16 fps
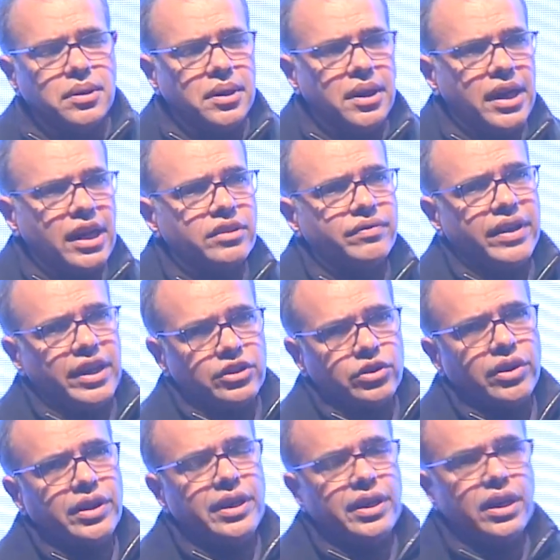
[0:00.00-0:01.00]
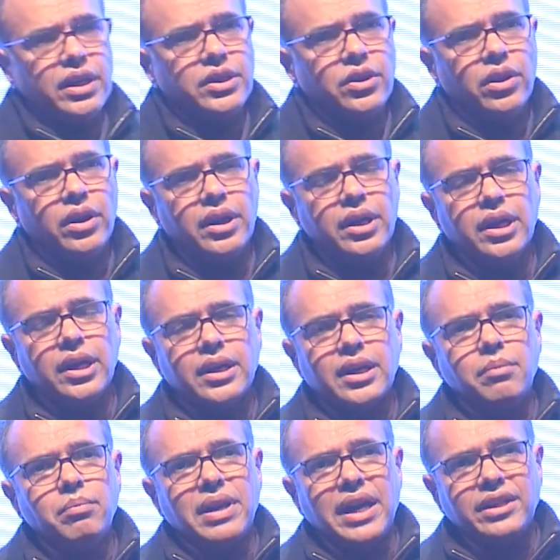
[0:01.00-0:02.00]
as far as your
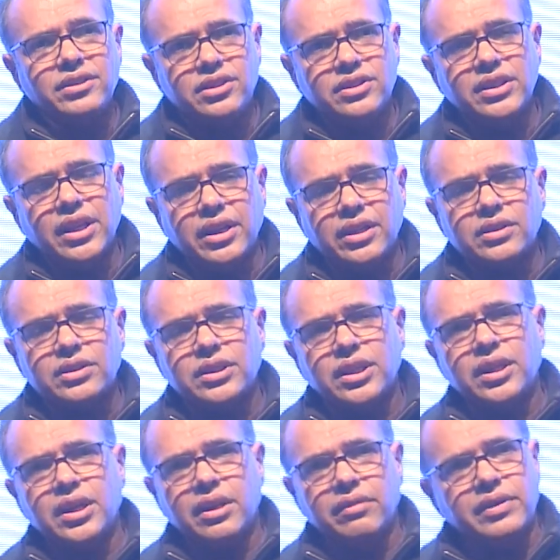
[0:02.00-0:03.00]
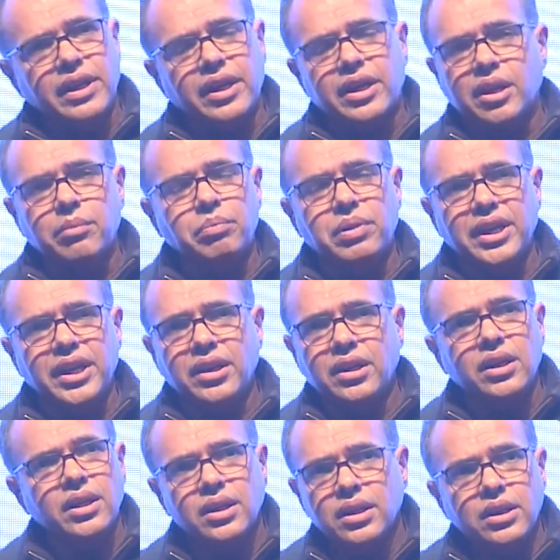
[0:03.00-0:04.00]
compliances are concerned, if they're complete,
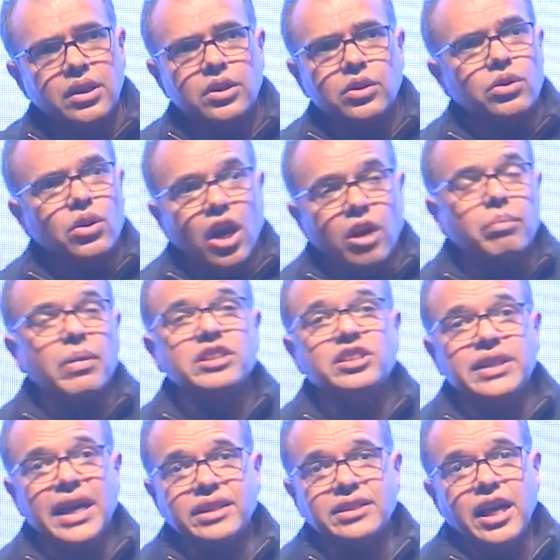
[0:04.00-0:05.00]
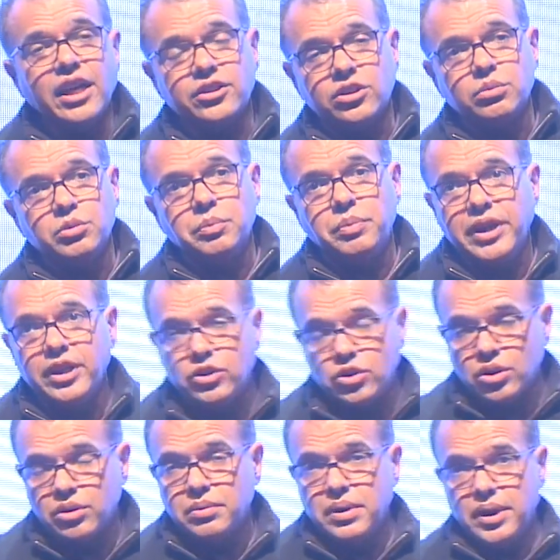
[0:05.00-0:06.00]
not much tax has to be paid.
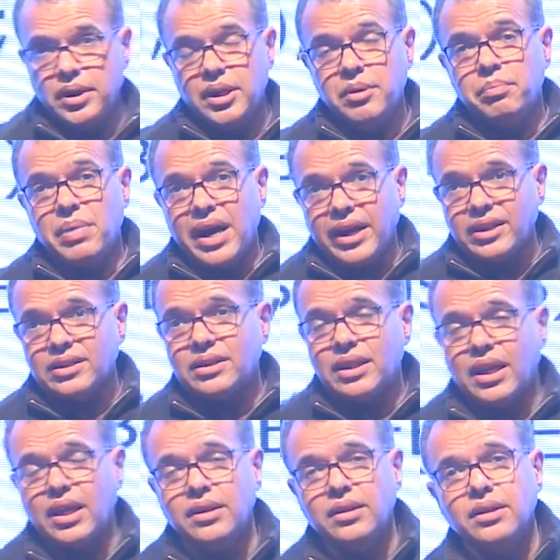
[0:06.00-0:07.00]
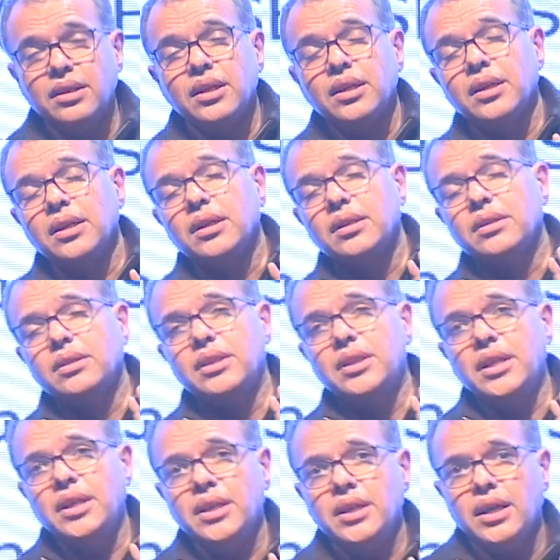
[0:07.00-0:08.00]
So in Pakistan,
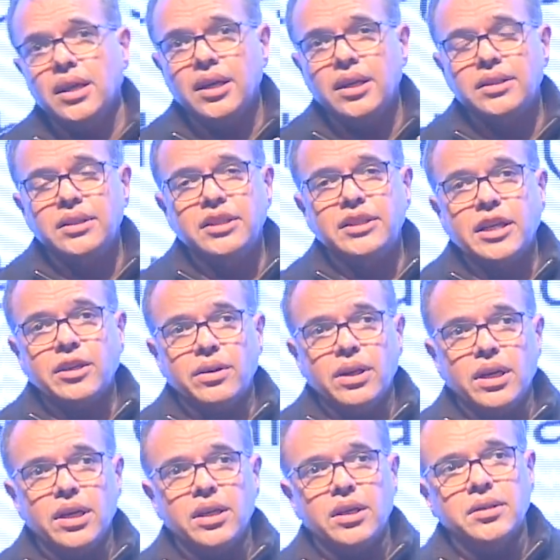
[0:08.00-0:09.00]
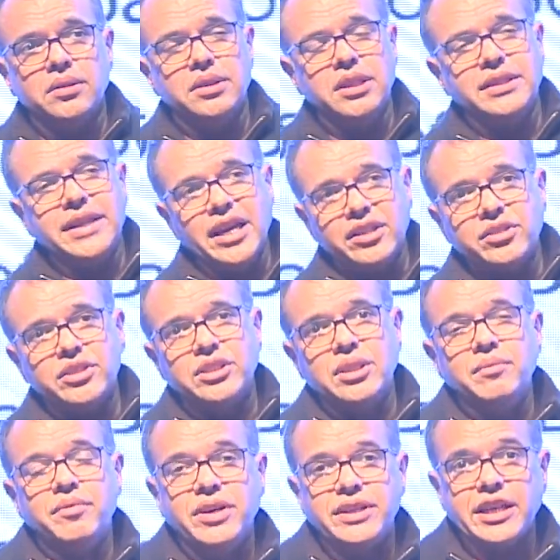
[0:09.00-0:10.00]
the tax
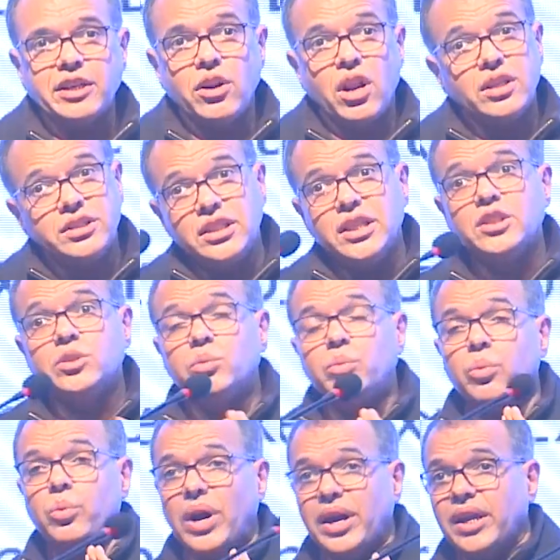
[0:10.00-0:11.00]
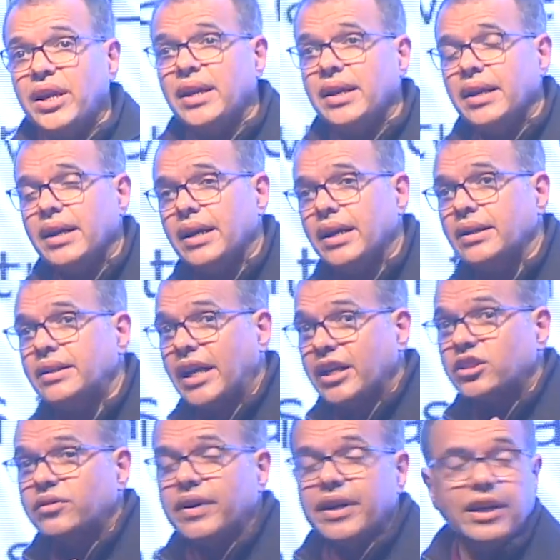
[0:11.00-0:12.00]
regime for technology is very
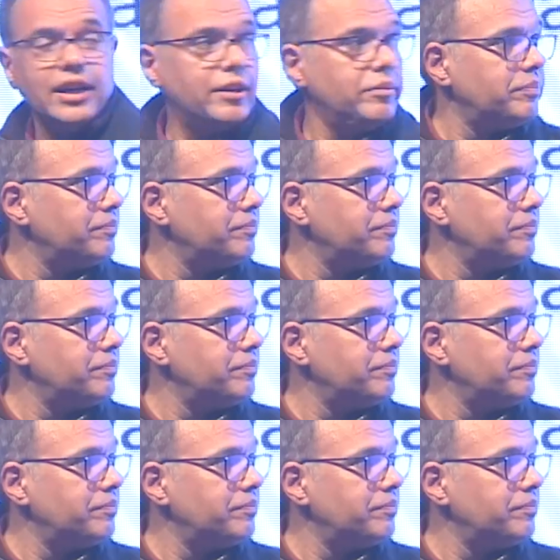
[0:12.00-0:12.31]
tax friendly.